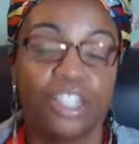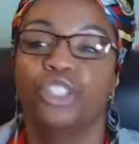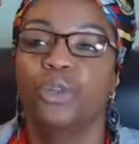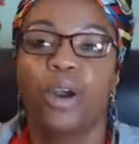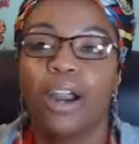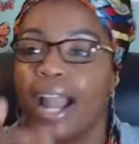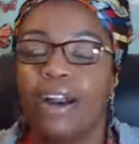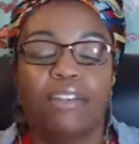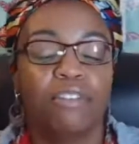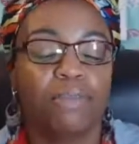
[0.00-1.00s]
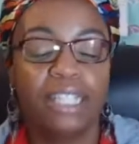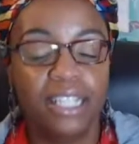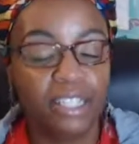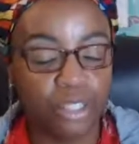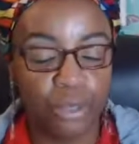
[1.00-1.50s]
Because you are however many
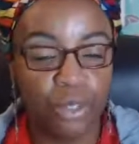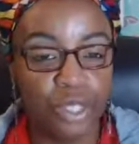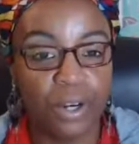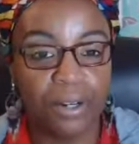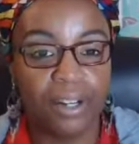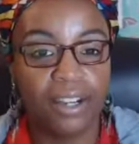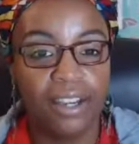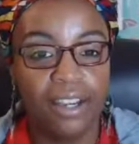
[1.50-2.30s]
years old you are.